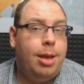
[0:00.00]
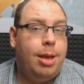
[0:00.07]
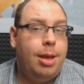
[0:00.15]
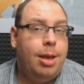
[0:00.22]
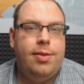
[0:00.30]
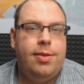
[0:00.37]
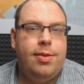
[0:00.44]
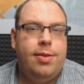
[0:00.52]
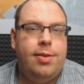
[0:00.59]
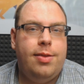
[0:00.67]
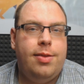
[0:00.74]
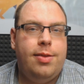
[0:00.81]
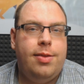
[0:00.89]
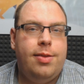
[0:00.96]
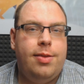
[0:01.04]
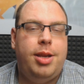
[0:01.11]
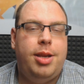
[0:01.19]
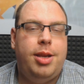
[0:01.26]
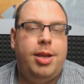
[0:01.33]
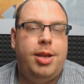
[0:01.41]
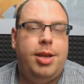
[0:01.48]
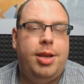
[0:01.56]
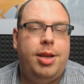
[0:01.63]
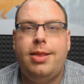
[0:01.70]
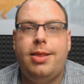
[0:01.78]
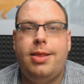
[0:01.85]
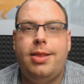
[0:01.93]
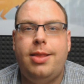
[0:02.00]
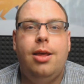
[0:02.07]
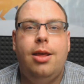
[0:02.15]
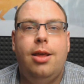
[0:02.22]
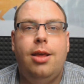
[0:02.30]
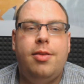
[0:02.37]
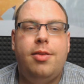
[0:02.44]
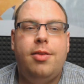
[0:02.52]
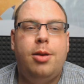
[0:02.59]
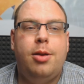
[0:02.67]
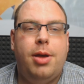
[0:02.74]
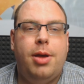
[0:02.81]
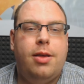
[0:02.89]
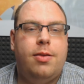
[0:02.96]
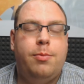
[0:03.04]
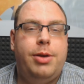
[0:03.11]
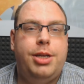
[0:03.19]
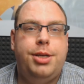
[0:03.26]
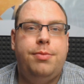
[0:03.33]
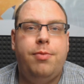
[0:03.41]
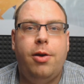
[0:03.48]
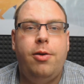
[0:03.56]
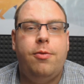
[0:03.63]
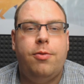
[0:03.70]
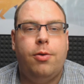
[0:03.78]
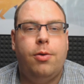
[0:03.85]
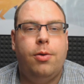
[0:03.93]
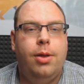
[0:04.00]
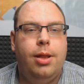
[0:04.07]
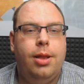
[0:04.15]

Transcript: this isn't a person to be trusted, this isn't a person we should vote for.